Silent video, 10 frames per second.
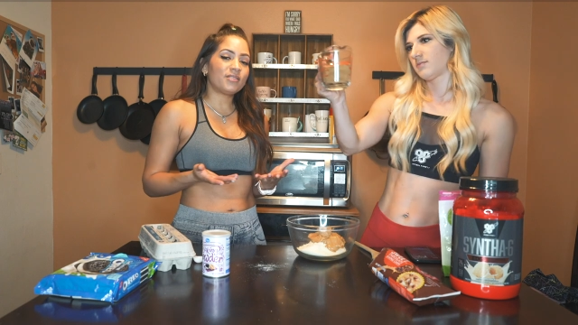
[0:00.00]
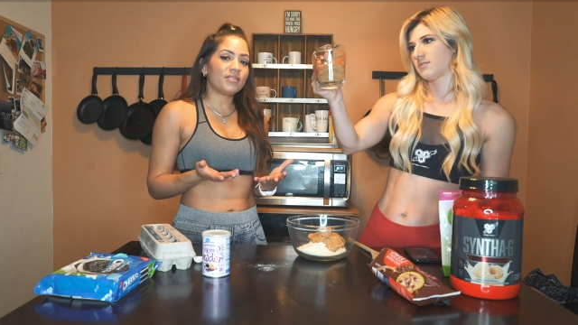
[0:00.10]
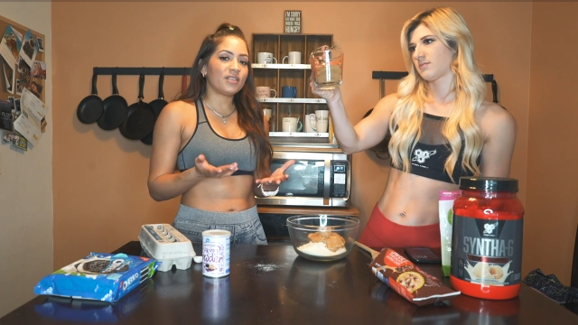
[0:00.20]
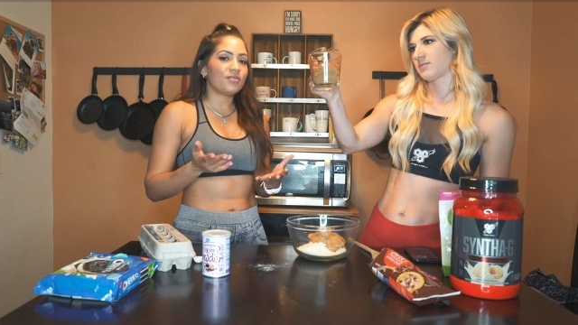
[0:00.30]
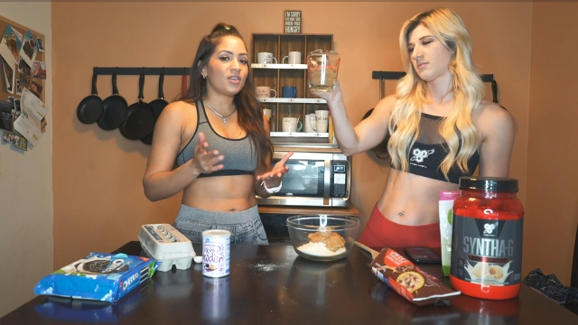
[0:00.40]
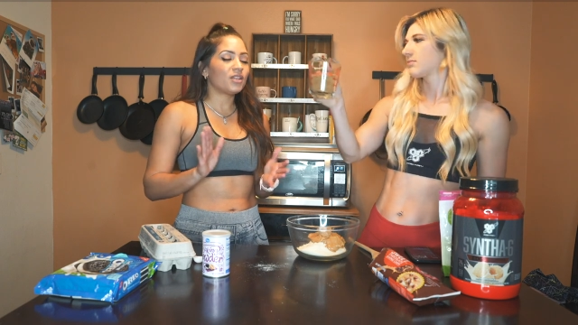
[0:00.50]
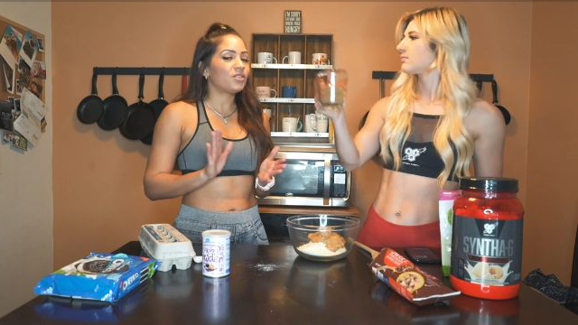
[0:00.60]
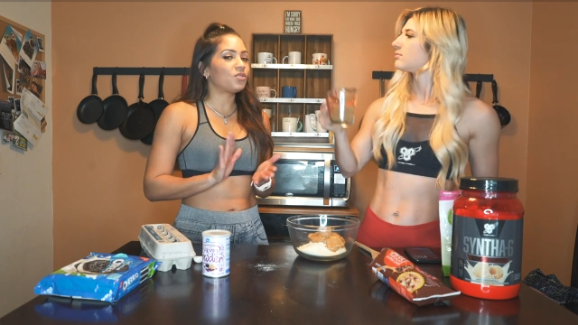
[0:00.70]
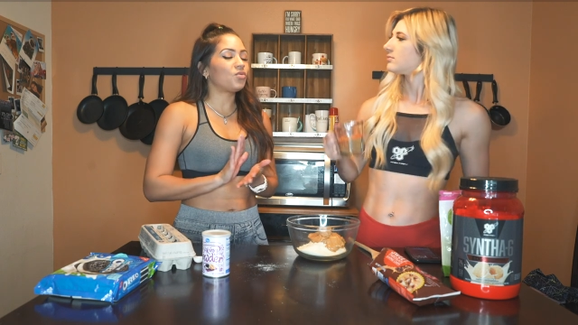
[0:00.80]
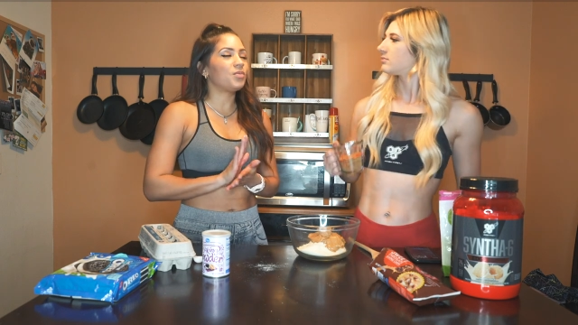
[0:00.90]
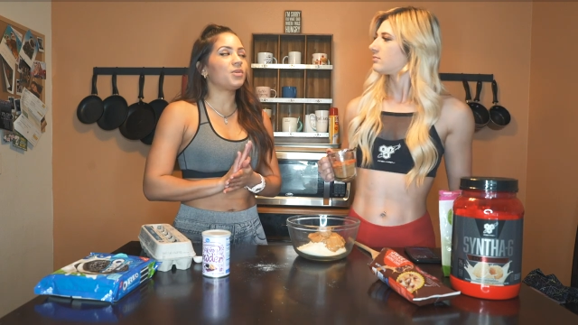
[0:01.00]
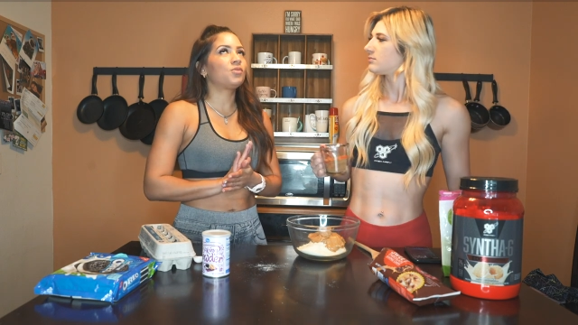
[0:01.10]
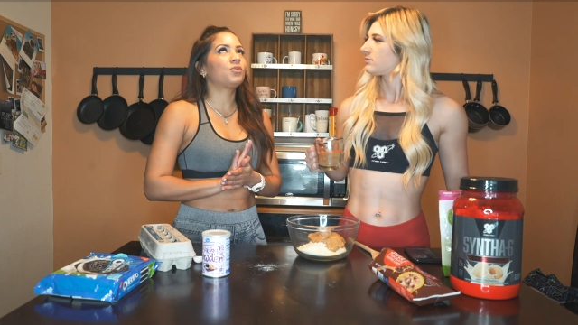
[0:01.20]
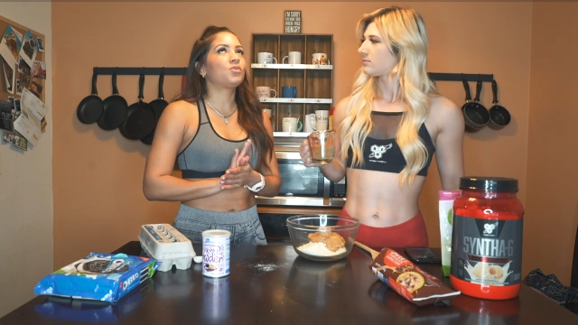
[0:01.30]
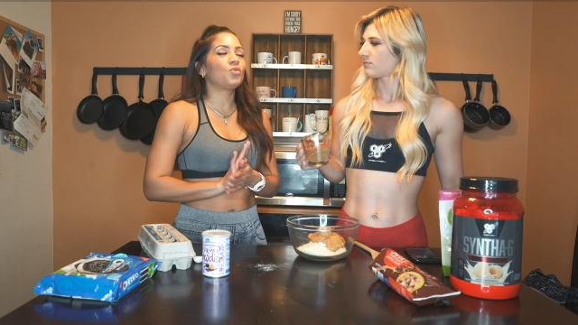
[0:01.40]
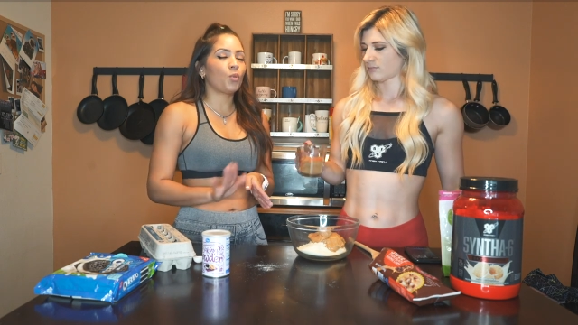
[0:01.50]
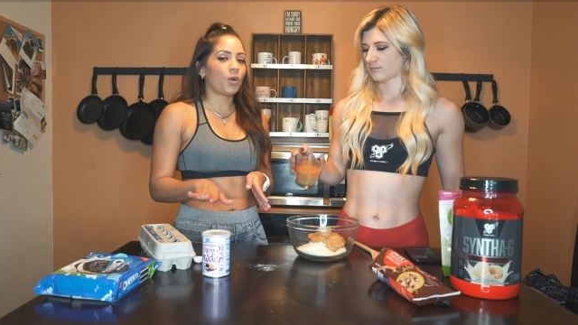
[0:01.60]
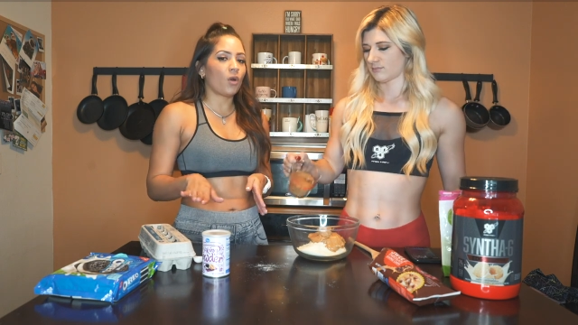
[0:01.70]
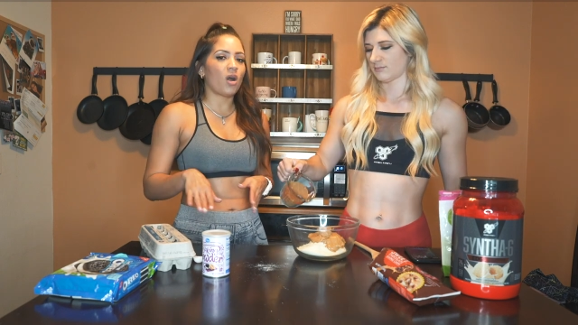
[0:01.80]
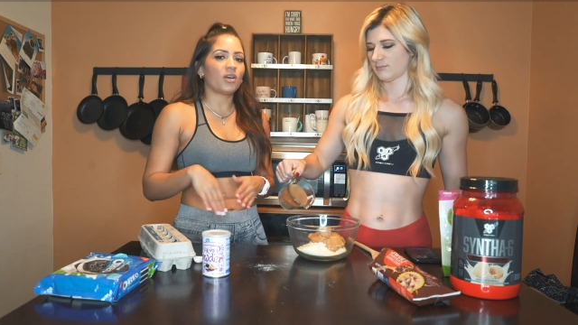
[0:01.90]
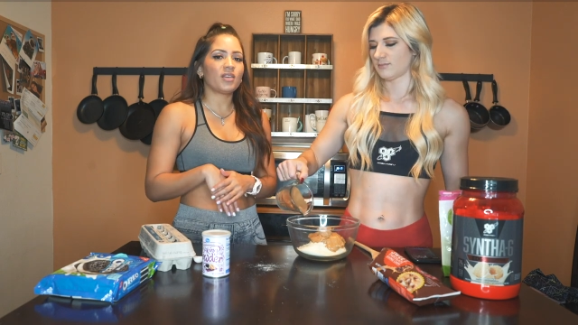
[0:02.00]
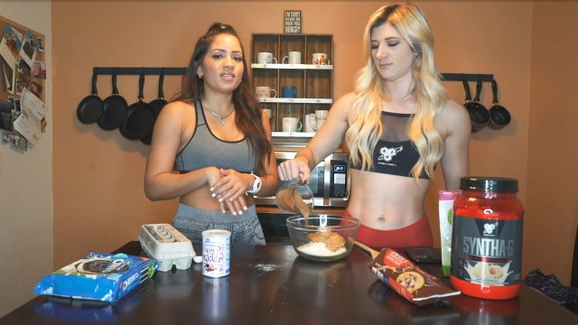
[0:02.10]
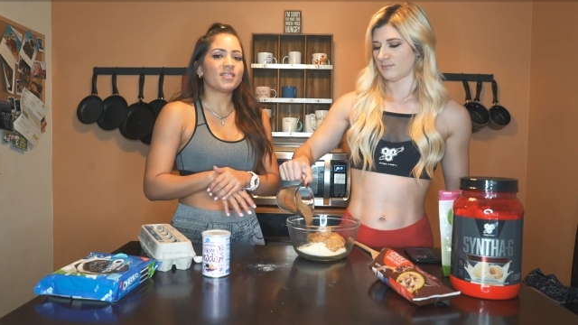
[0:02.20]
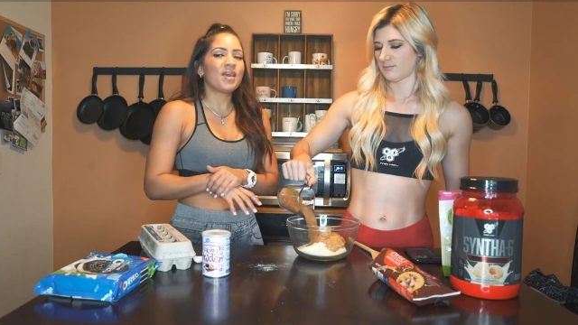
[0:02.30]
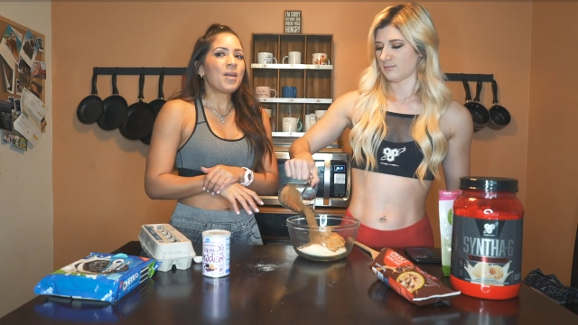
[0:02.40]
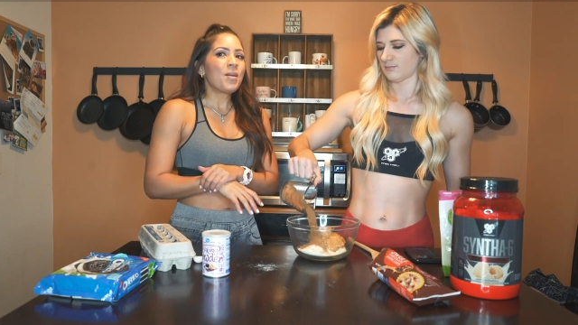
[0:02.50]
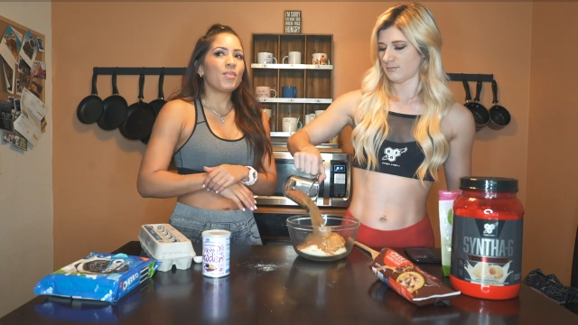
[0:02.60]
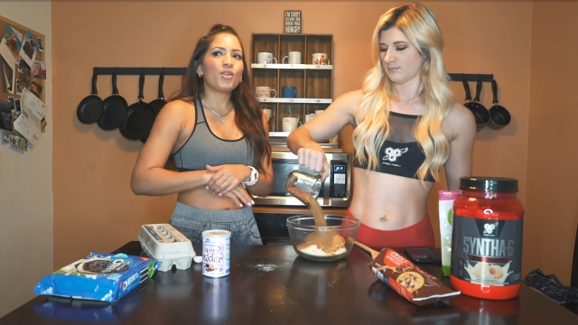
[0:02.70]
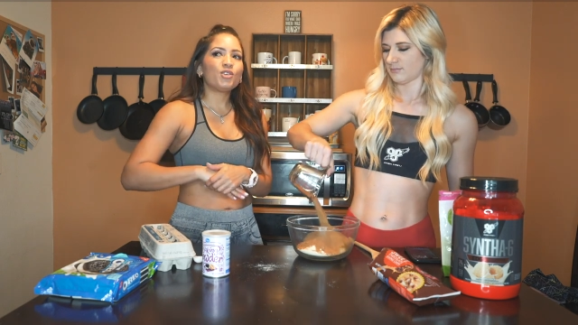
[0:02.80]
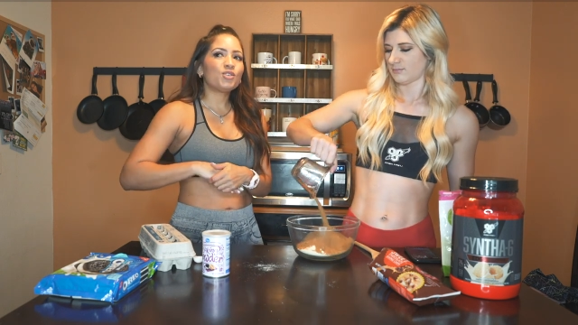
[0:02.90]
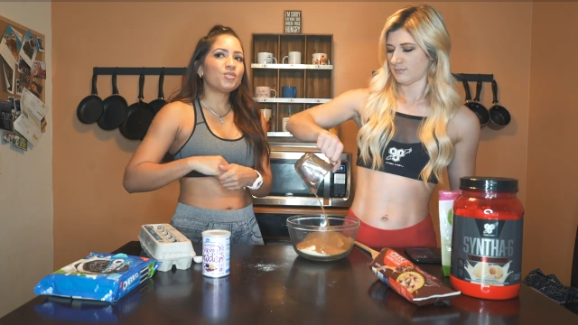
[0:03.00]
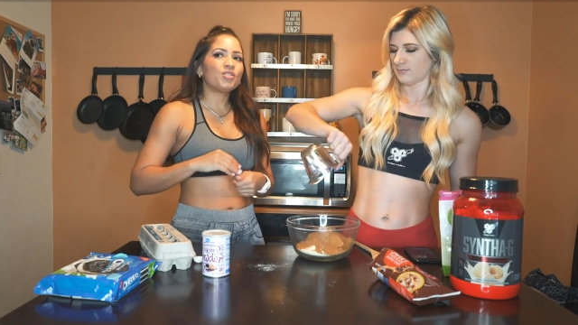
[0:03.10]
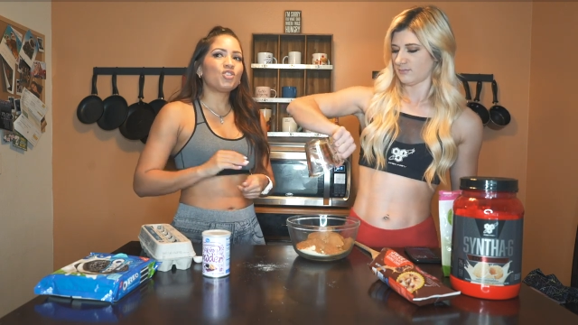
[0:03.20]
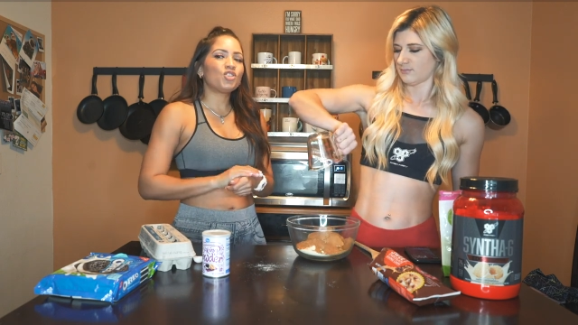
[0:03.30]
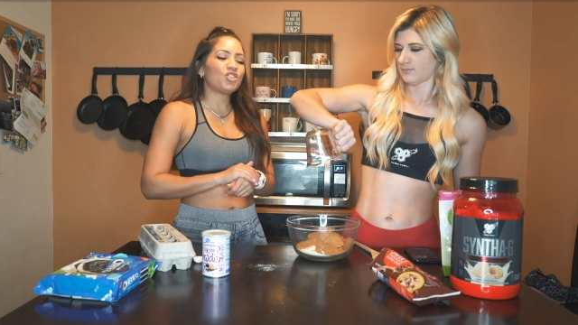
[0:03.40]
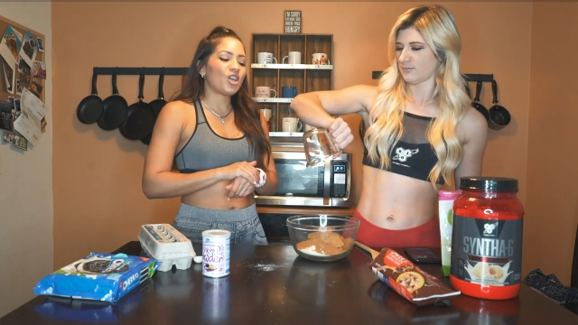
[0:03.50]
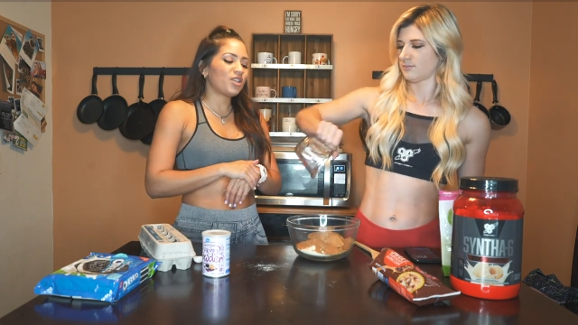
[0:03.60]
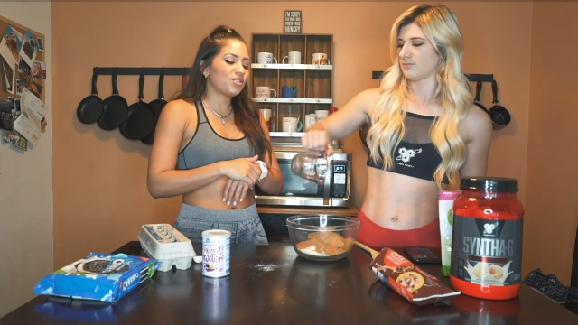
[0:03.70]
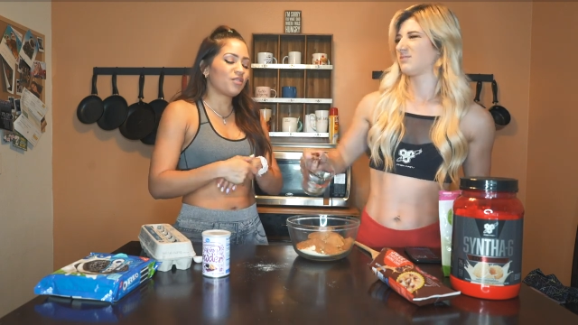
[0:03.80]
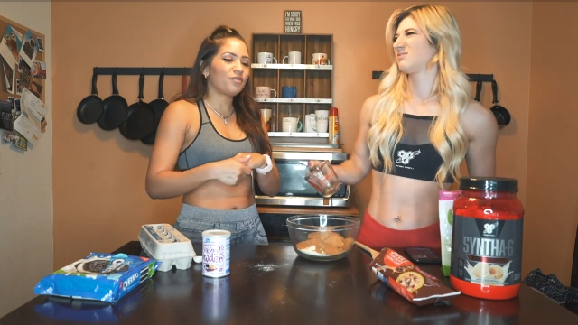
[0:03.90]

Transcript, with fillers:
Speaker 1: stevia to be super honest, but it just changed the